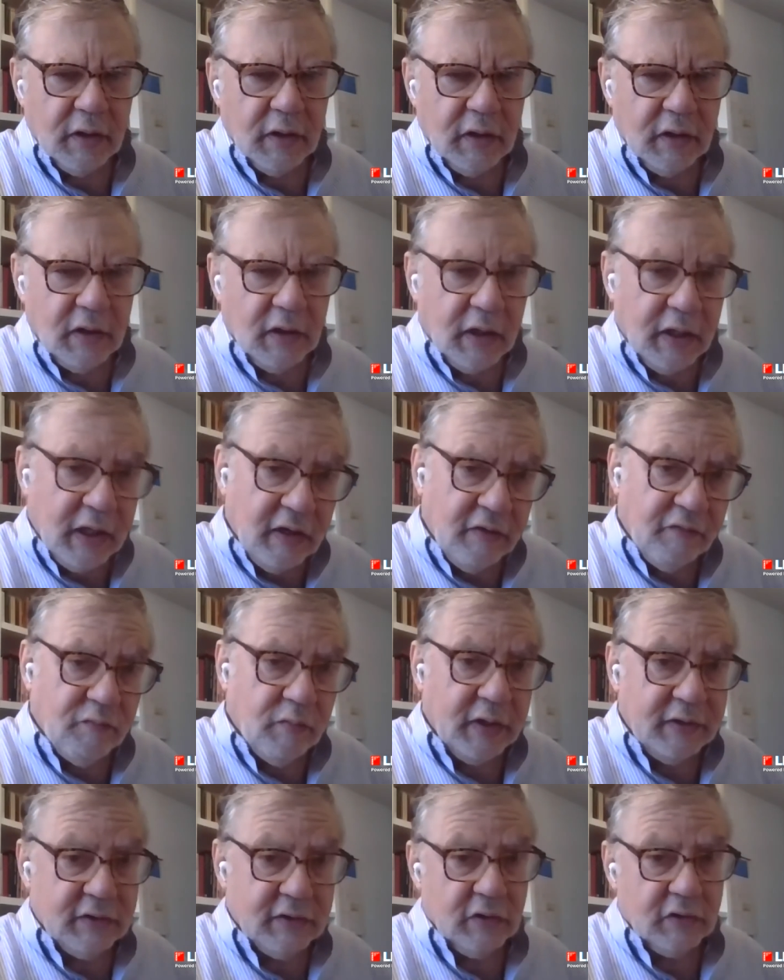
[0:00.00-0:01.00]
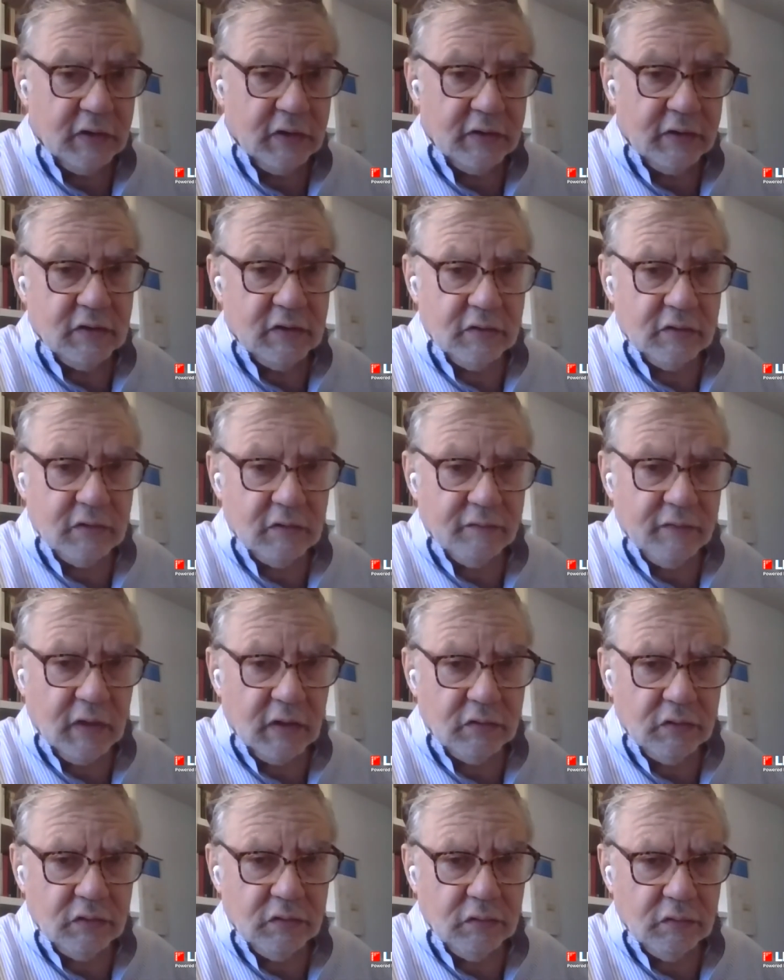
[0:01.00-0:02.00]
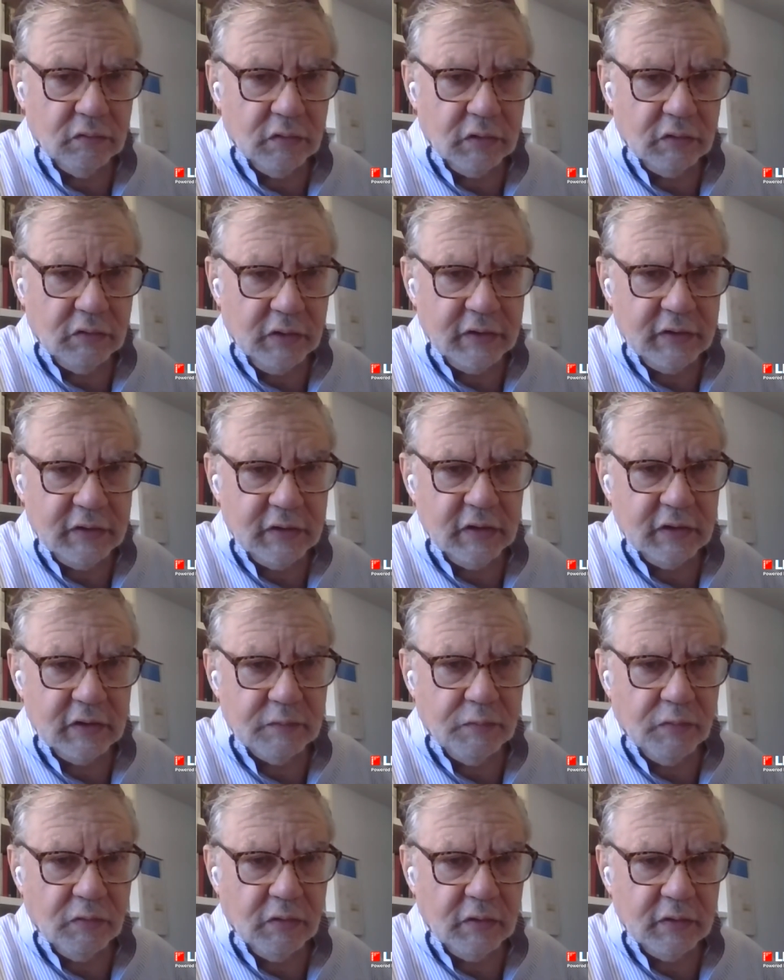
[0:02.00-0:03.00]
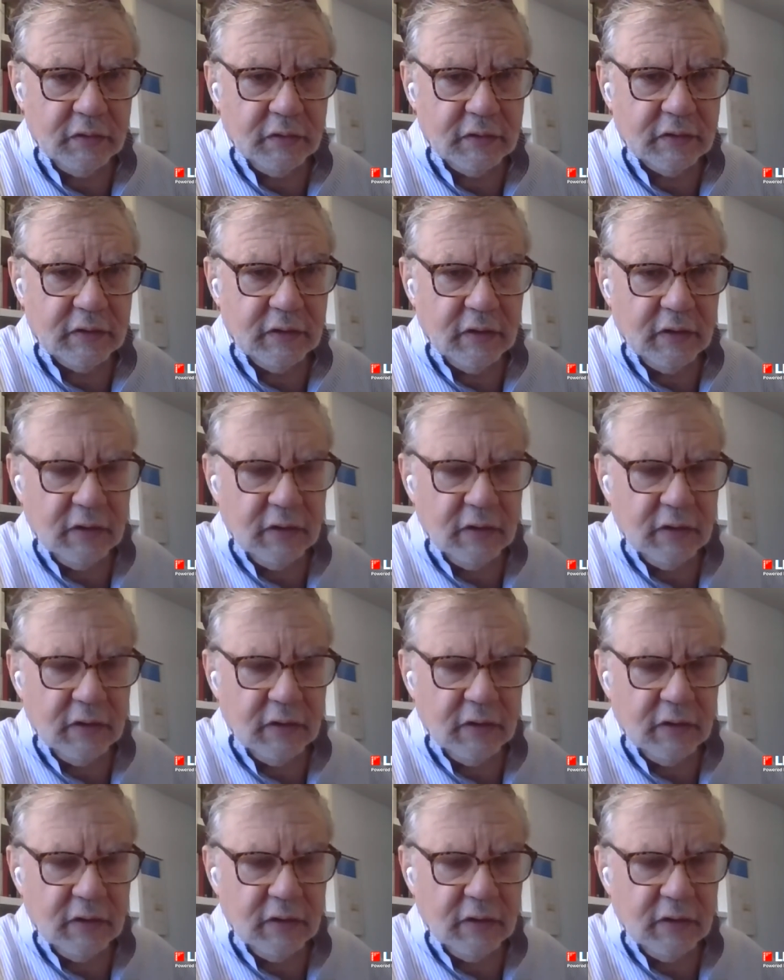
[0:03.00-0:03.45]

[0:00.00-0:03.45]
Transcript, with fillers: And I have my suggestions of how to address these points